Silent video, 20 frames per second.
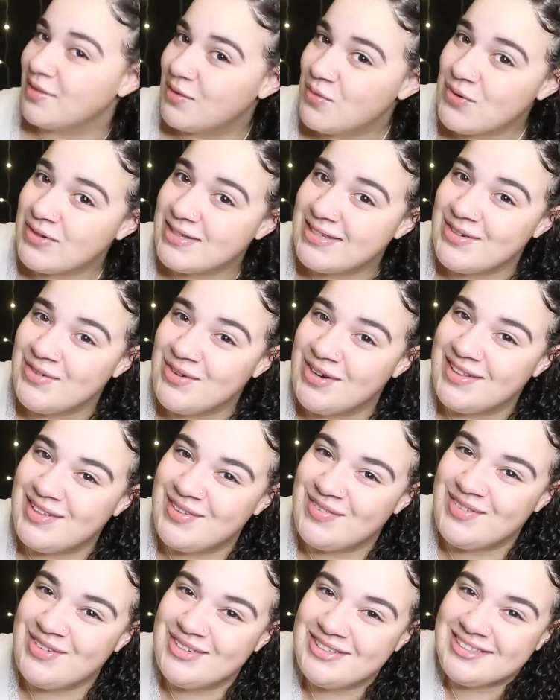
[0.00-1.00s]
We'll see where
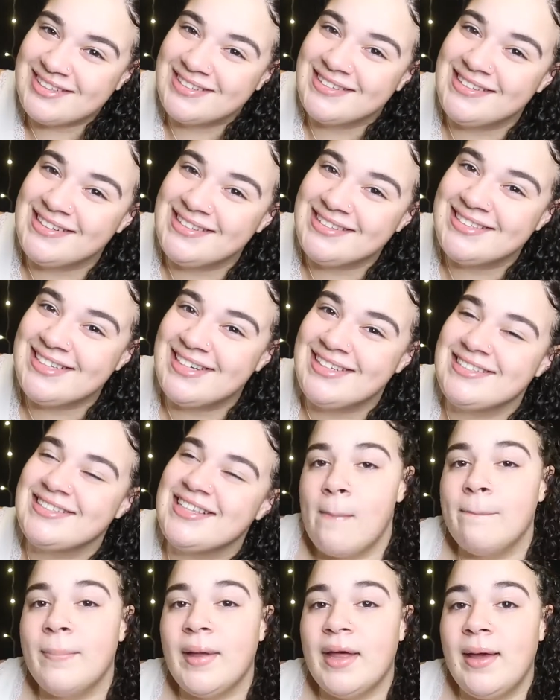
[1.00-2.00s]
the future leads us.
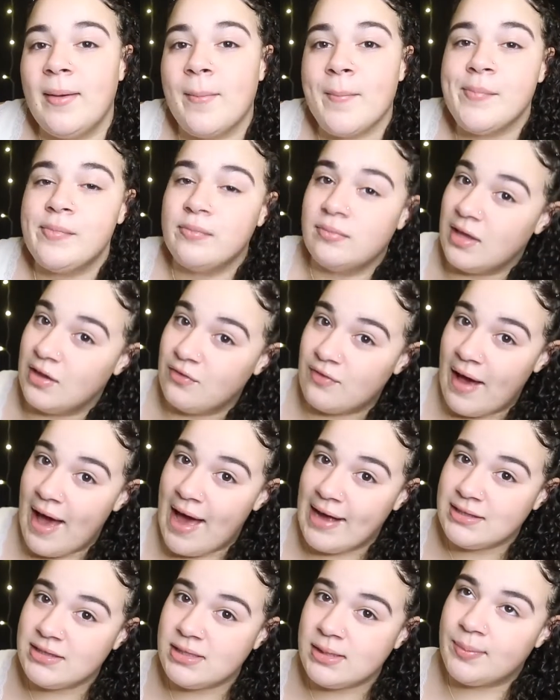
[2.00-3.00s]
But if I
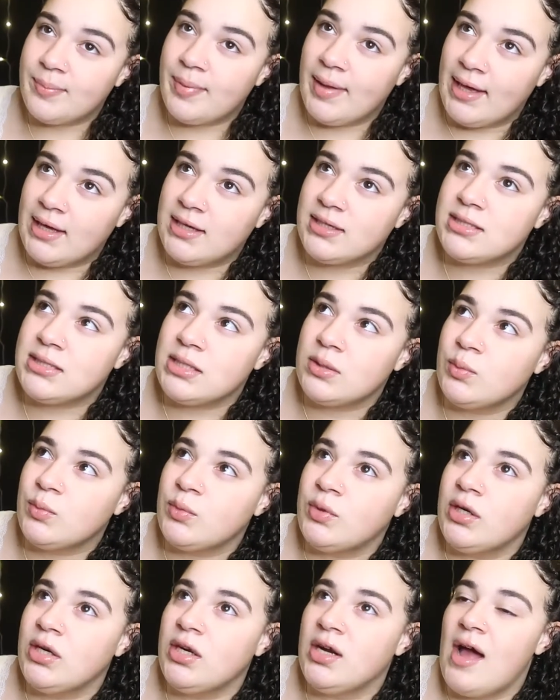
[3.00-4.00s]
had to pick
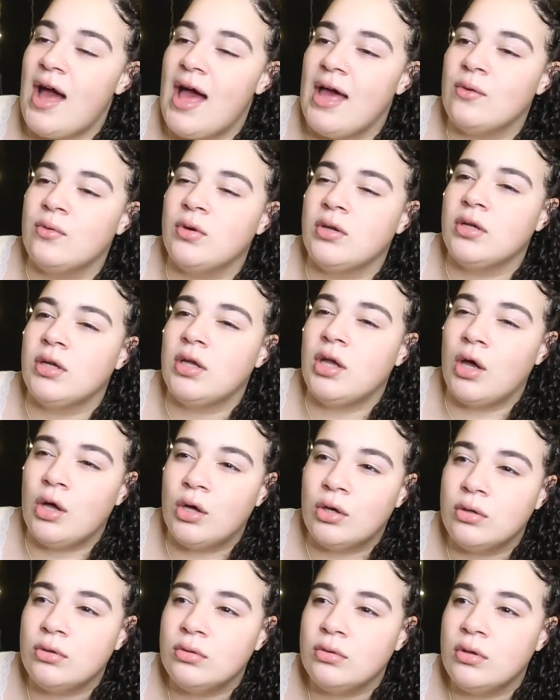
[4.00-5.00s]
somewhere I would
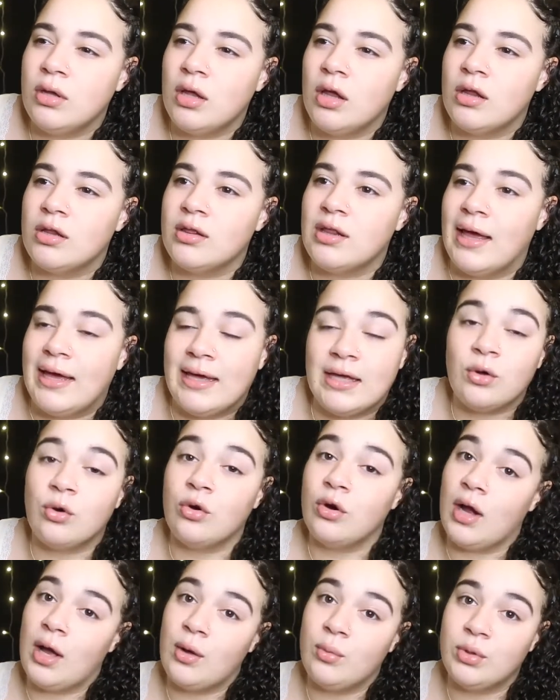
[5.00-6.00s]
go, like,
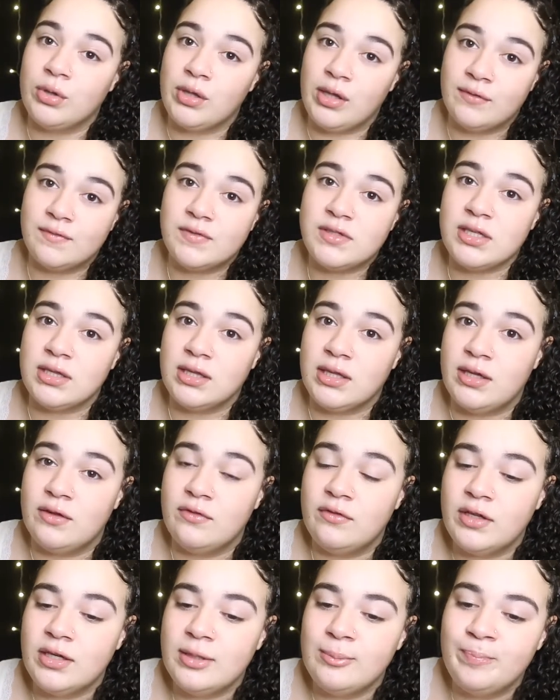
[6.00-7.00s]
or I would love to
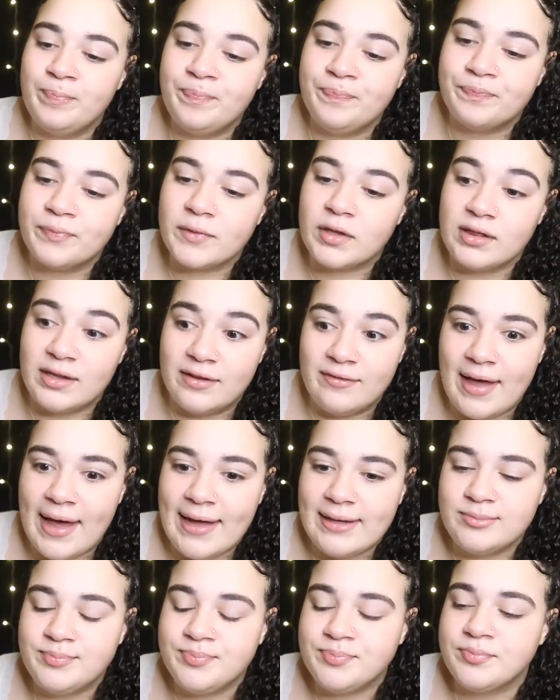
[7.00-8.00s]
live
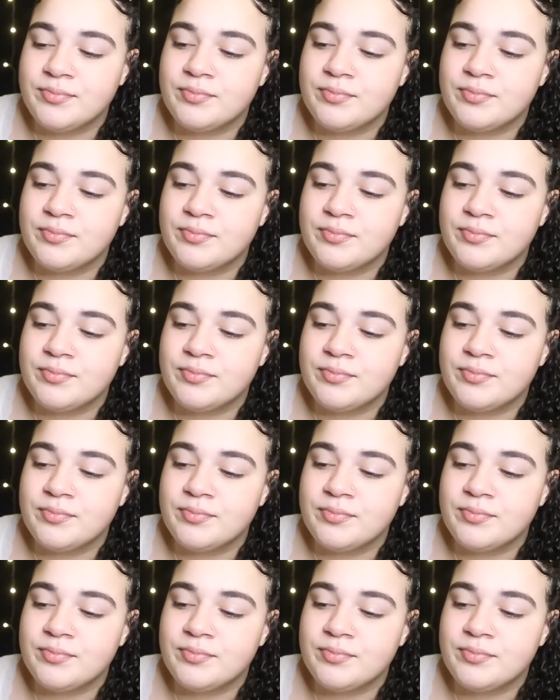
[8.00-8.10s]
at,